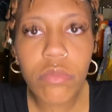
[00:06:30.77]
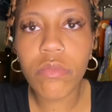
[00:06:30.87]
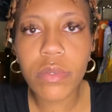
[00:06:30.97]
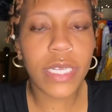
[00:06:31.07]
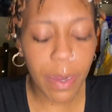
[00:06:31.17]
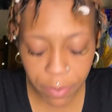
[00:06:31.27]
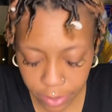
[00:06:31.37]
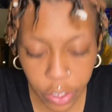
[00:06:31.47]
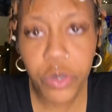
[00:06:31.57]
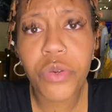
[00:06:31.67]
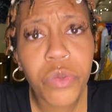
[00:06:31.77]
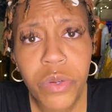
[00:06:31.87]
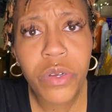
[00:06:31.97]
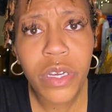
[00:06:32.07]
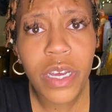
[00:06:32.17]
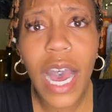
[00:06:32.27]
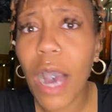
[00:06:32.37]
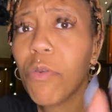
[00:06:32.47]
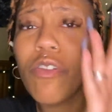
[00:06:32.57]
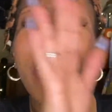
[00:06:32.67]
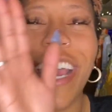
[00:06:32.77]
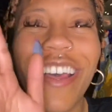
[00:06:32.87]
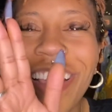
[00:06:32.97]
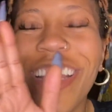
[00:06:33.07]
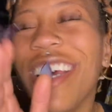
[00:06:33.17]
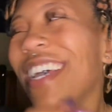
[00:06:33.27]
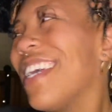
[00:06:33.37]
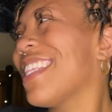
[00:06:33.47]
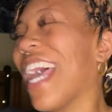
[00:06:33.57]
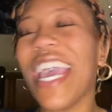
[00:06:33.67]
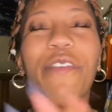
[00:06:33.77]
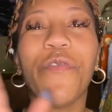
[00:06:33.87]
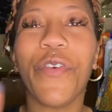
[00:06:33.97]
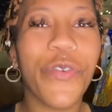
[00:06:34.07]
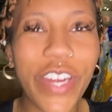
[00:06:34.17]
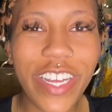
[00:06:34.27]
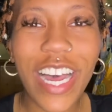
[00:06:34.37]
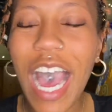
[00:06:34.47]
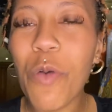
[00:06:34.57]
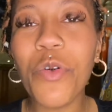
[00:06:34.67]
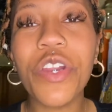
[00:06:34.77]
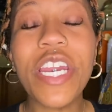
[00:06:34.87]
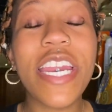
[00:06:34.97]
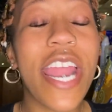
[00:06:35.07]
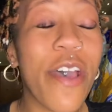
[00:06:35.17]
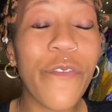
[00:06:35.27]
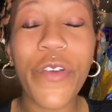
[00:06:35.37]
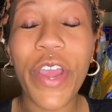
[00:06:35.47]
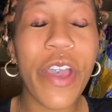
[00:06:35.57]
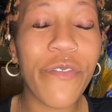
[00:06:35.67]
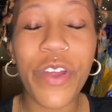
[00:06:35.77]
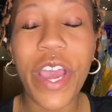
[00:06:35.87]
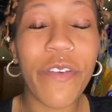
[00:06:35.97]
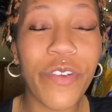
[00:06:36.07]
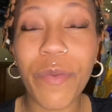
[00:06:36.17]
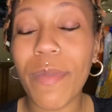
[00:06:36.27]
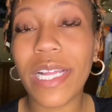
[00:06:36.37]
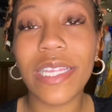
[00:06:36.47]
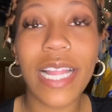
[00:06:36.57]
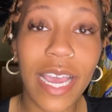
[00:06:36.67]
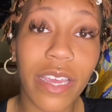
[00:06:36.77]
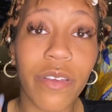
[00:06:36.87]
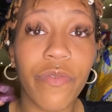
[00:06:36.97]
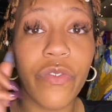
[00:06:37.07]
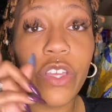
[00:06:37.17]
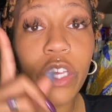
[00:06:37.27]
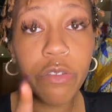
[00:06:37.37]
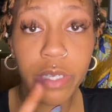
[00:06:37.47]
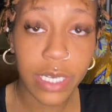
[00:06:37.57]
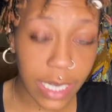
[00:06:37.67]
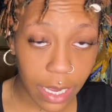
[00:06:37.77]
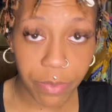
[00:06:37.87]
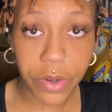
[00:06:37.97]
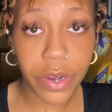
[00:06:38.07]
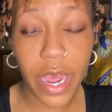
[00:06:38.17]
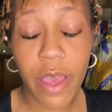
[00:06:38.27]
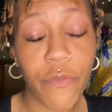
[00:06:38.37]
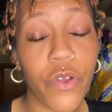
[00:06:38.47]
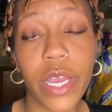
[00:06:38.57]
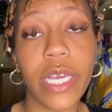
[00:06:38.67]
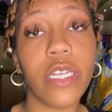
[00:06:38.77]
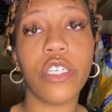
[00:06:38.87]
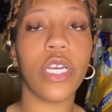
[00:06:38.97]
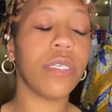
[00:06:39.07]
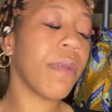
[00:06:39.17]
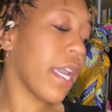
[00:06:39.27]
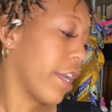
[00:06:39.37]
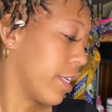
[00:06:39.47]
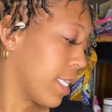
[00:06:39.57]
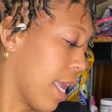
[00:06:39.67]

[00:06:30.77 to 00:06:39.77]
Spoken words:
Tapers who? I will like, for real, I will never, ever, ever in my life use a taper ever again to stretch my ears.